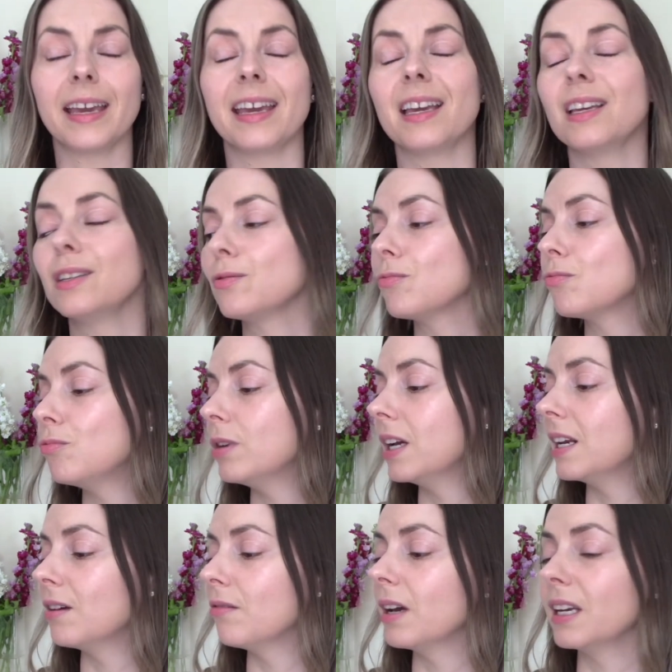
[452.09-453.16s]
It is
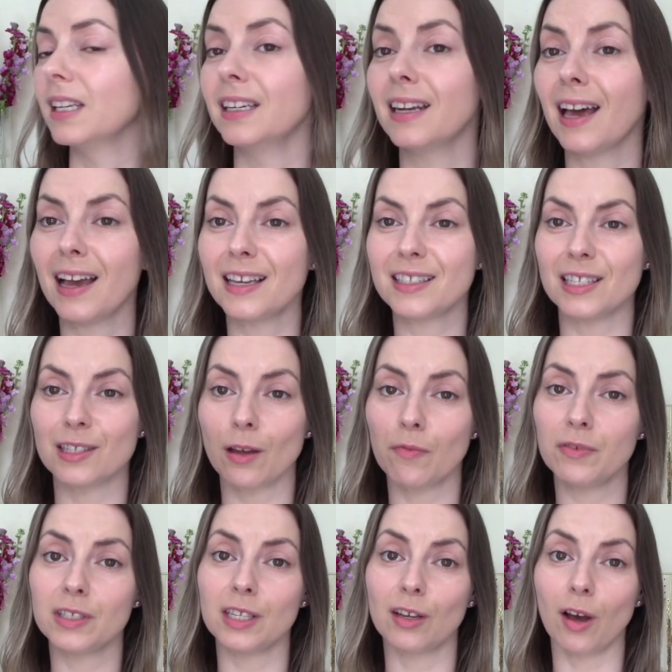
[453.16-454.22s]
really, really nice. It's
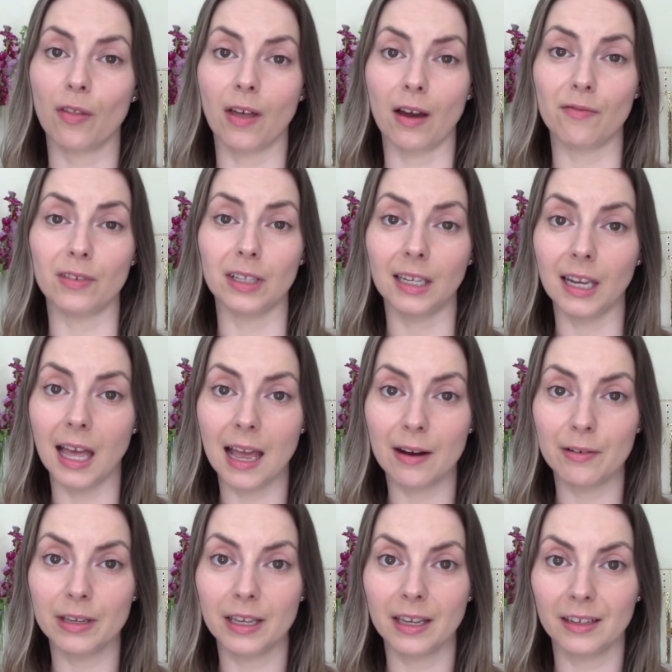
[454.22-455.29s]
obviously got that
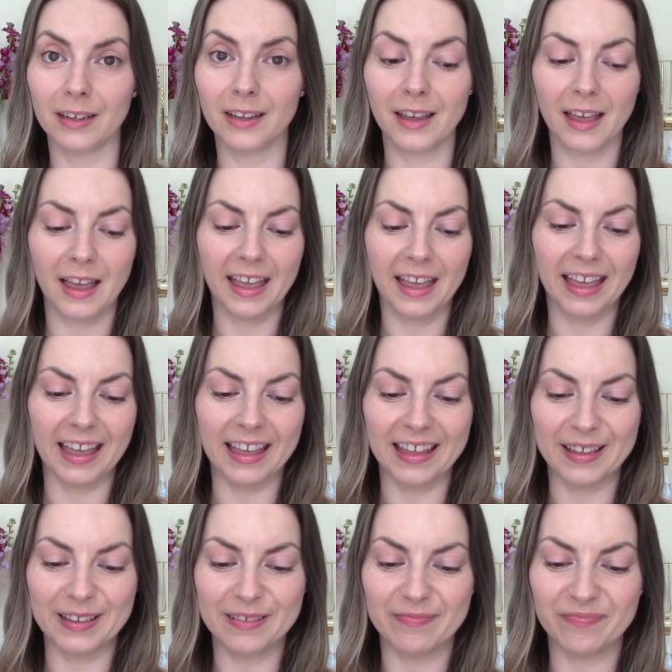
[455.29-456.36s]
valerian
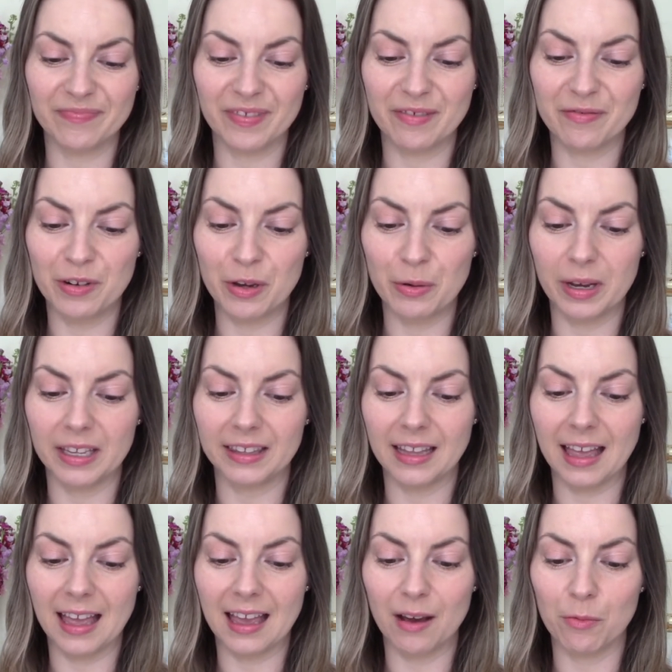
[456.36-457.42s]
root in
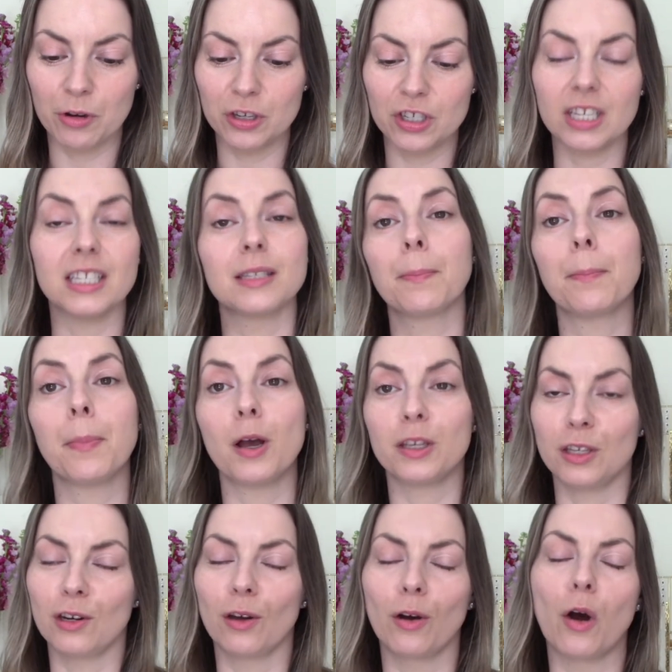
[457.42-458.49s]
there, which is,
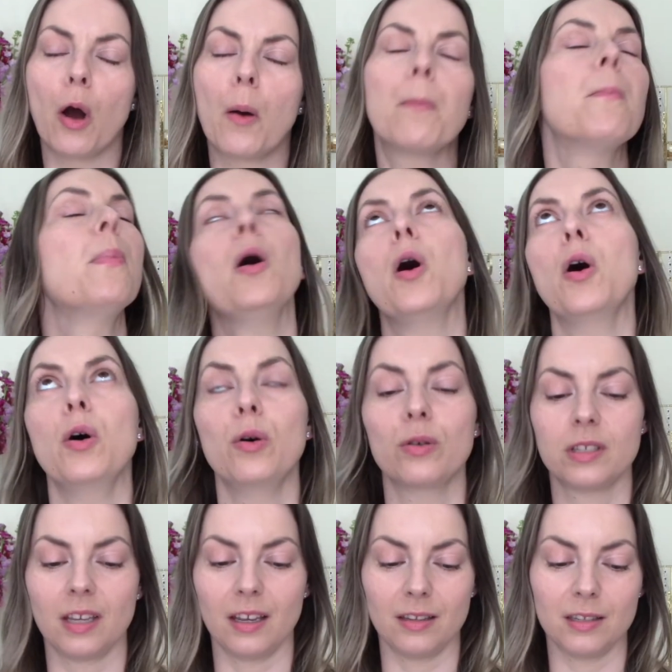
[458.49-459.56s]
you know,
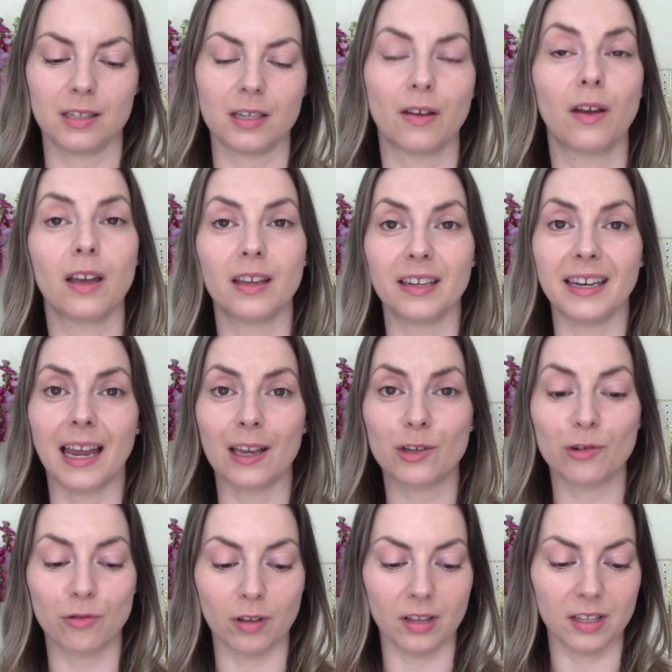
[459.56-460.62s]
potent
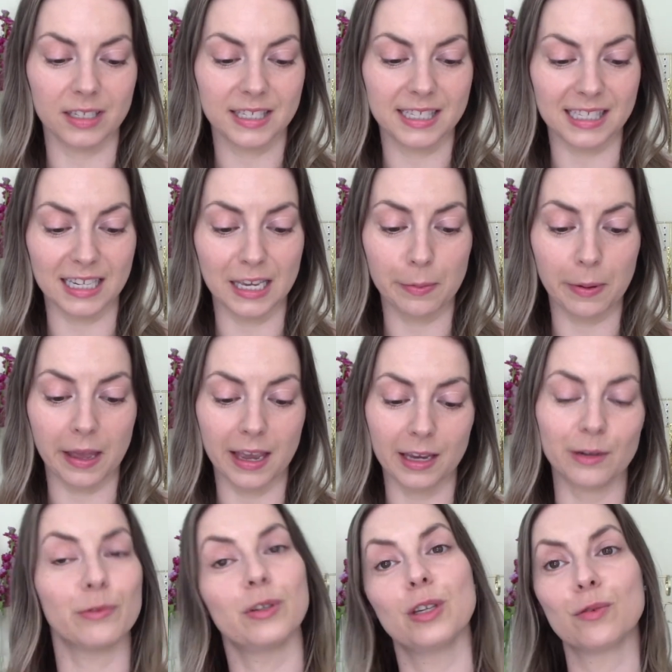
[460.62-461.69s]
natural sleep
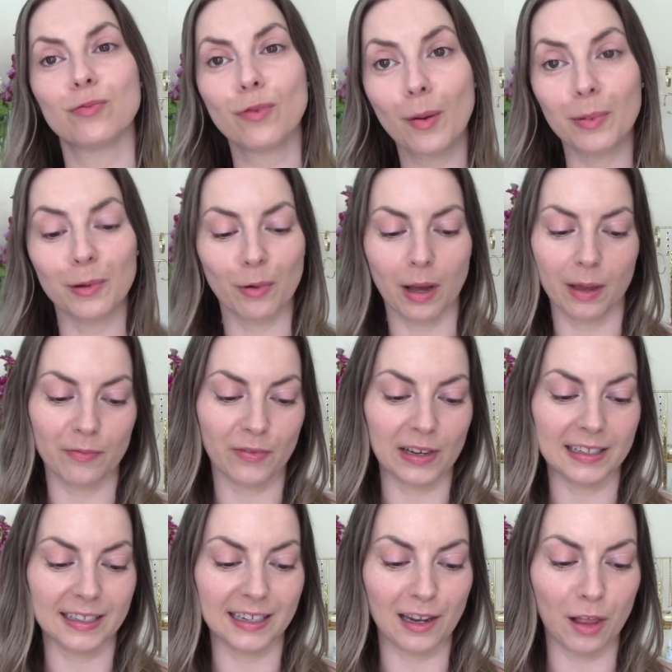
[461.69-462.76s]
aid, which is probably why I'm
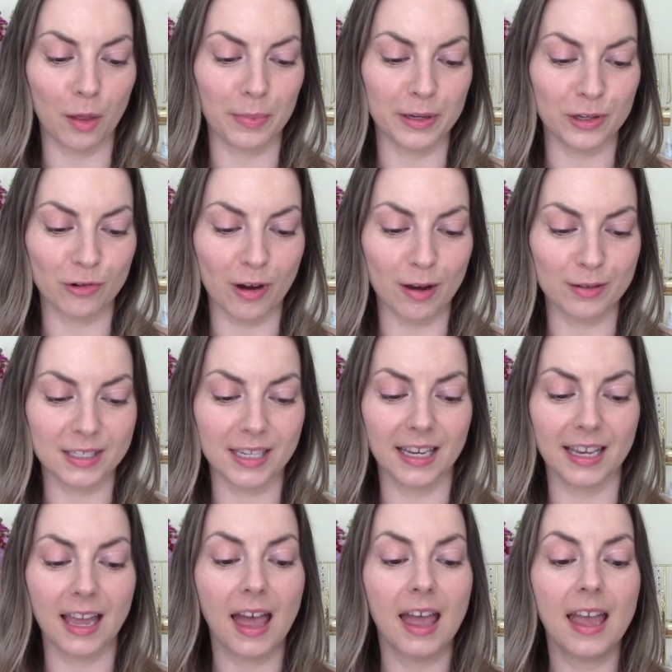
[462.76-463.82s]
feeling a little bit
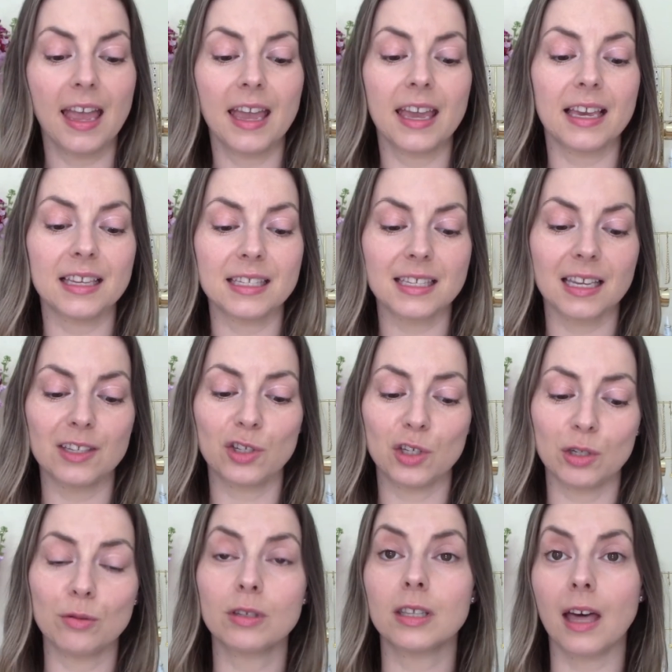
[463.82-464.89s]
drowsy. It says,
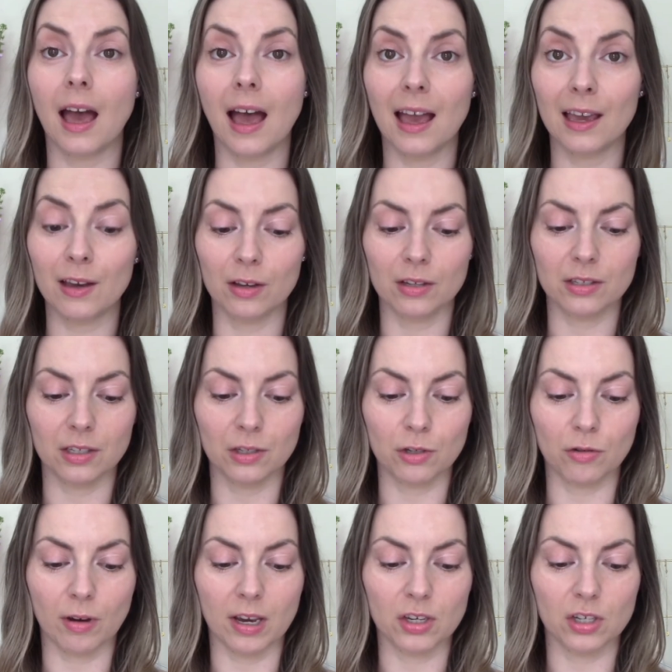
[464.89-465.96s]
due to the high
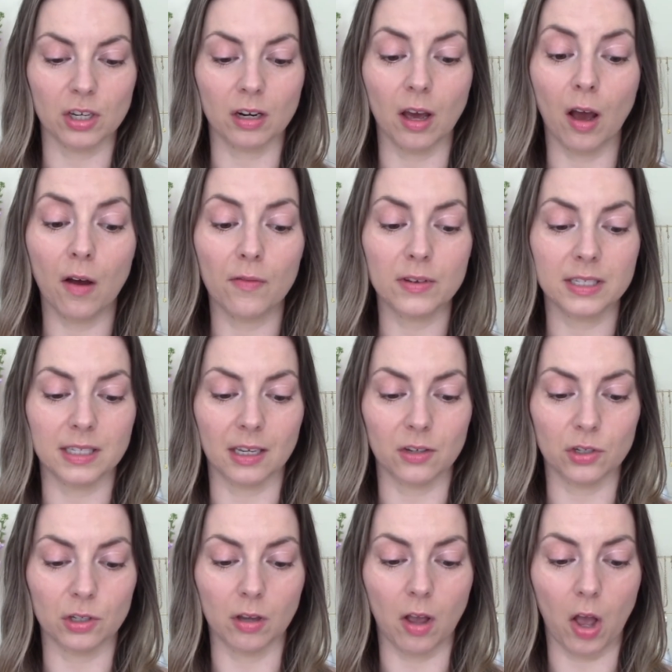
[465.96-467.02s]
concentration of
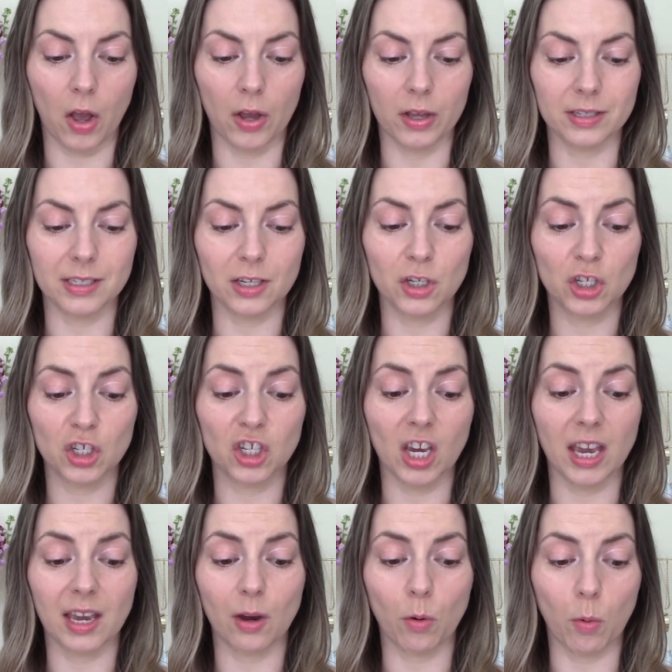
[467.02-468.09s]
essential oils,
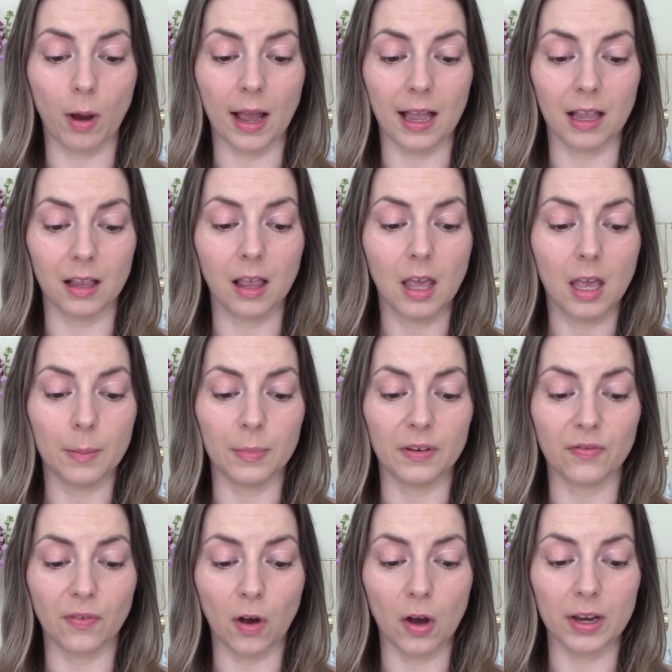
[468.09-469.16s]
shake well
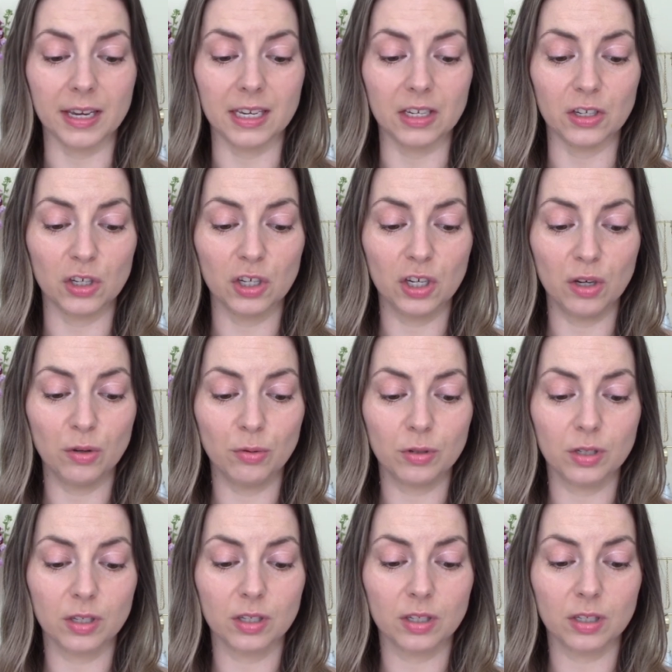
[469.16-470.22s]
before each
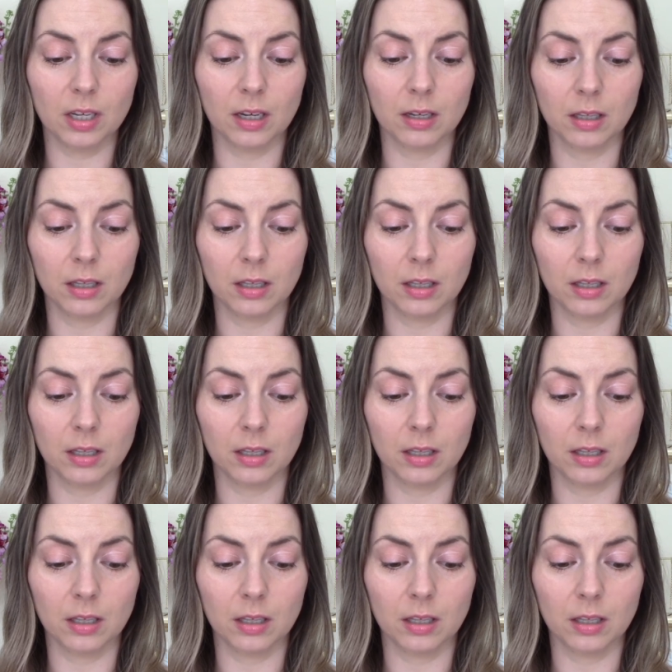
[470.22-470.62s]
use.